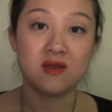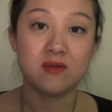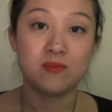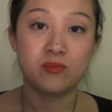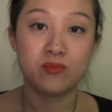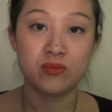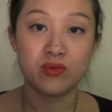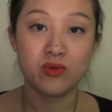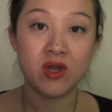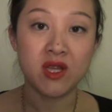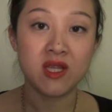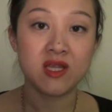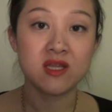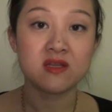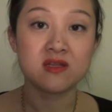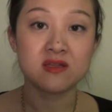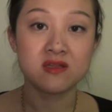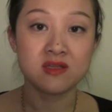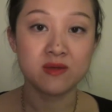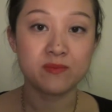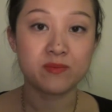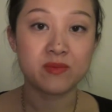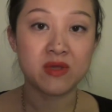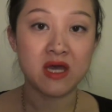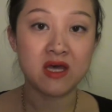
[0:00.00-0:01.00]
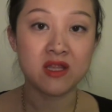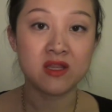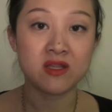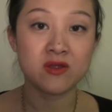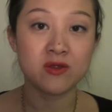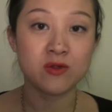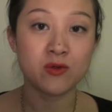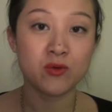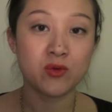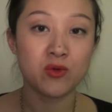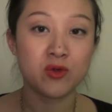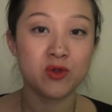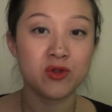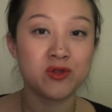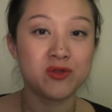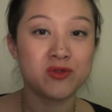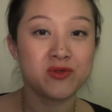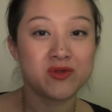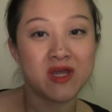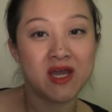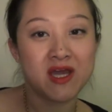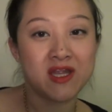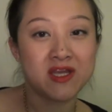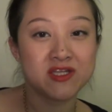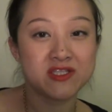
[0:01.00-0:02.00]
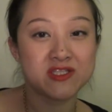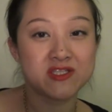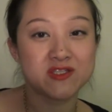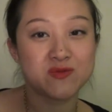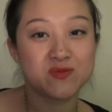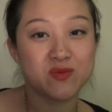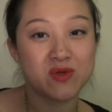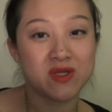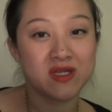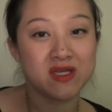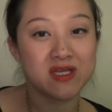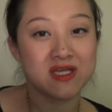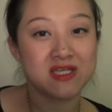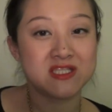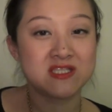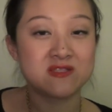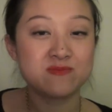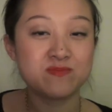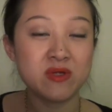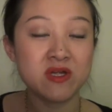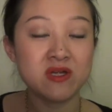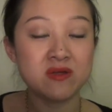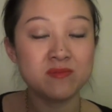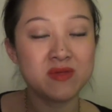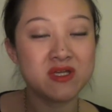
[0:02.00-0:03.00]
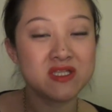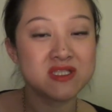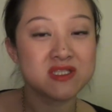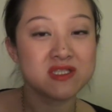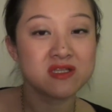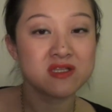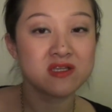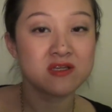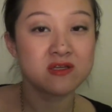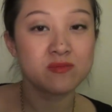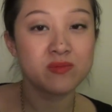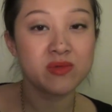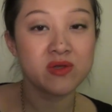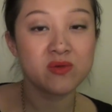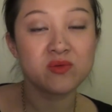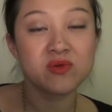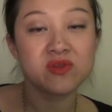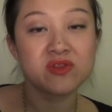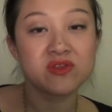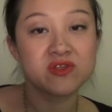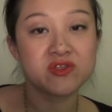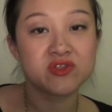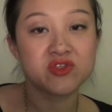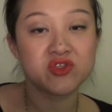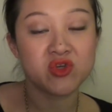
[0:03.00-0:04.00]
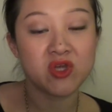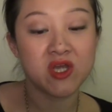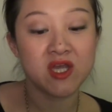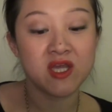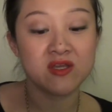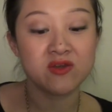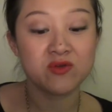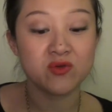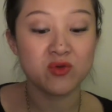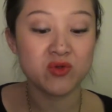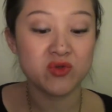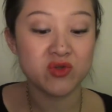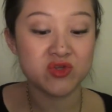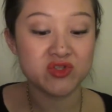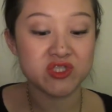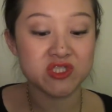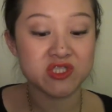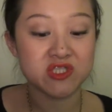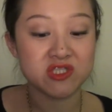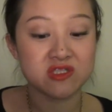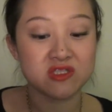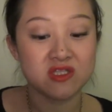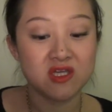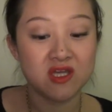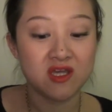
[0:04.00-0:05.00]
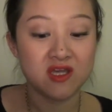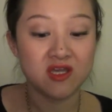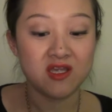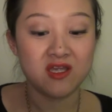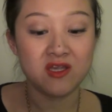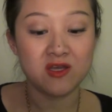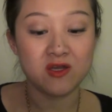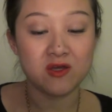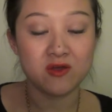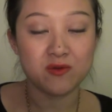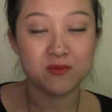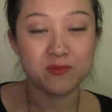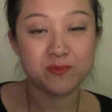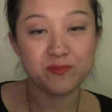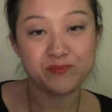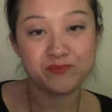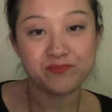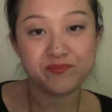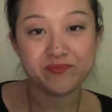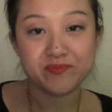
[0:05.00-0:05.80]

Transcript: bright lip color, or you kind of just want to experiment a little bit with the trend, or you're just, you know,